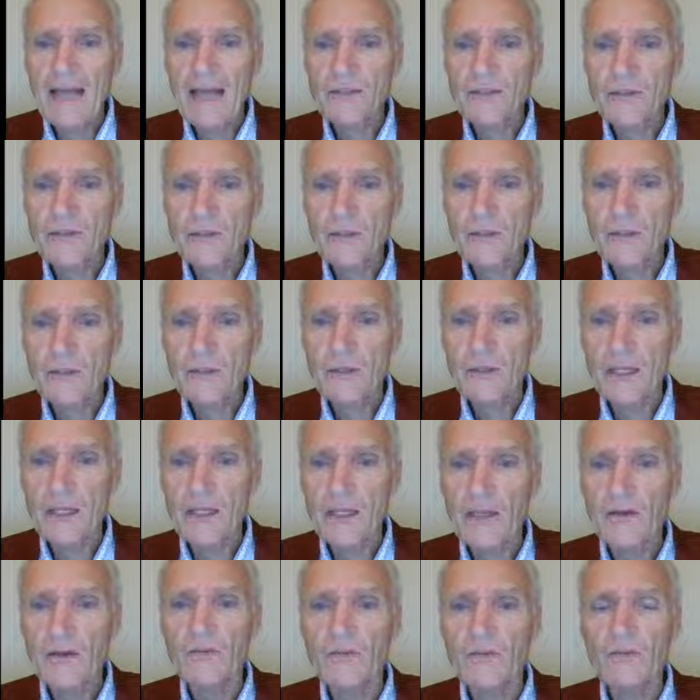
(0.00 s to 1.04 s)
asked
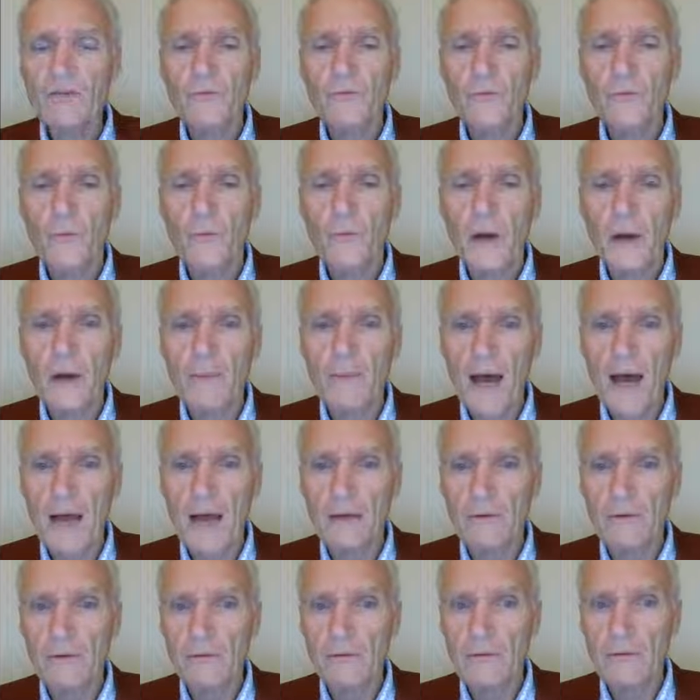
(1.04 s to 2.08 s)
is, what
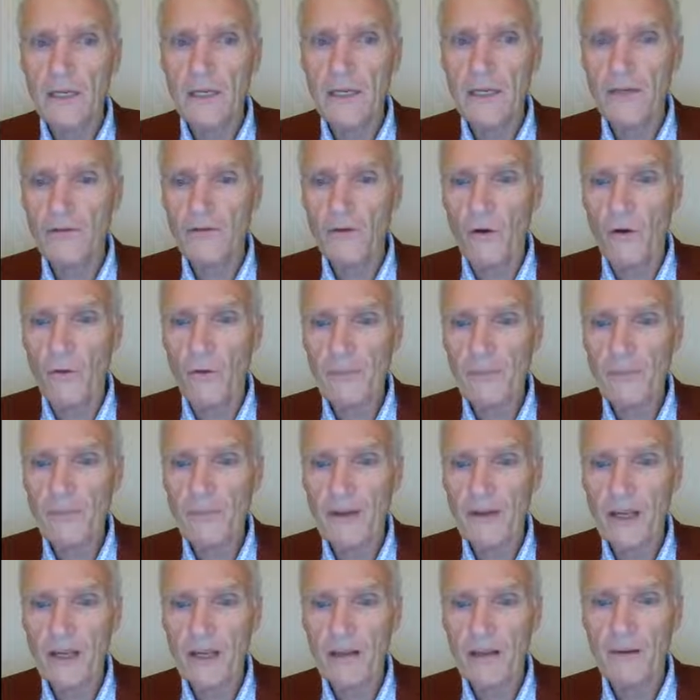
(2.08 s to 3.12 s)
about ketone
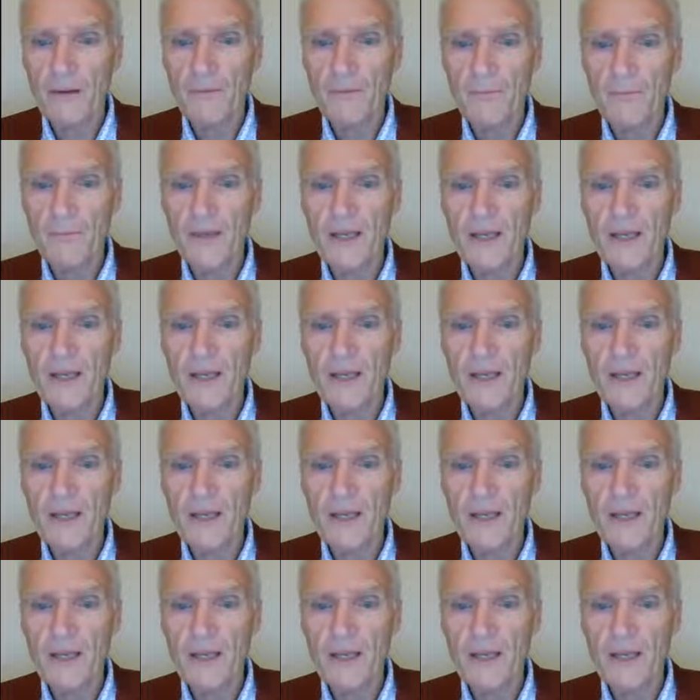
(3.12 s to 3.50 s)
uptake?